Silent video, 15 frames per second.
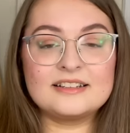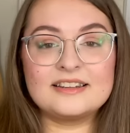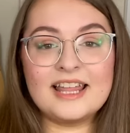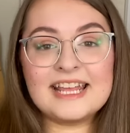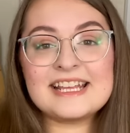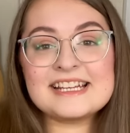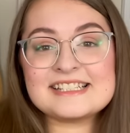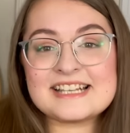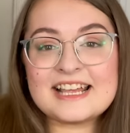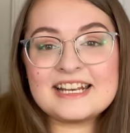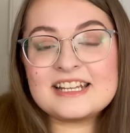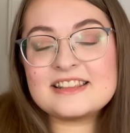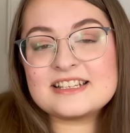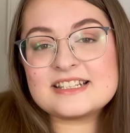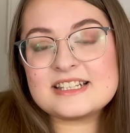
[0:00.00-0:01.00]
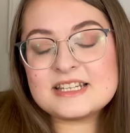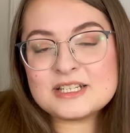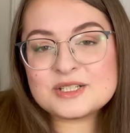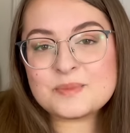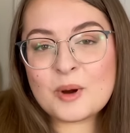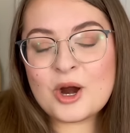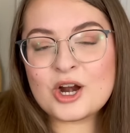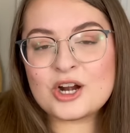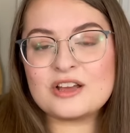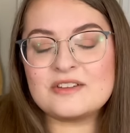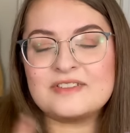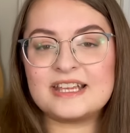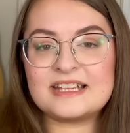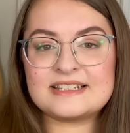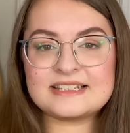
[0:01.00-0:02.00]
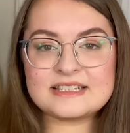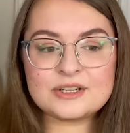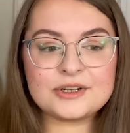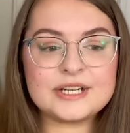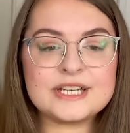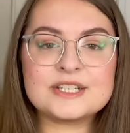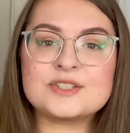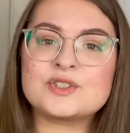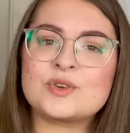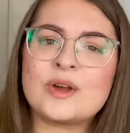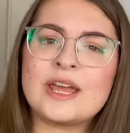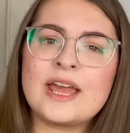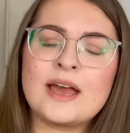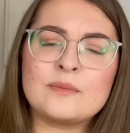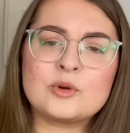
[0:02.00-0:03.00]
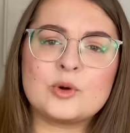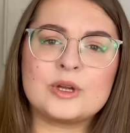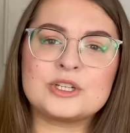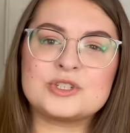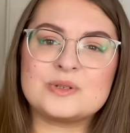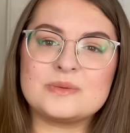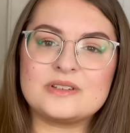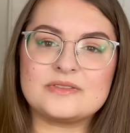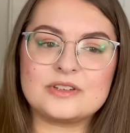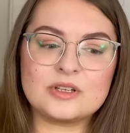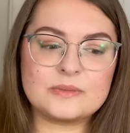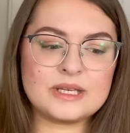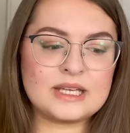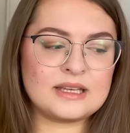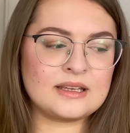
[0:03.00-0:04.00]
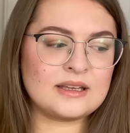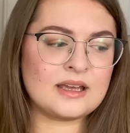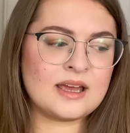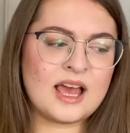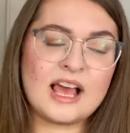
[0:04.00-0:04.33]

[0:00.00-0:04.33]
Like I said, this is part of a series, so I am going to be filming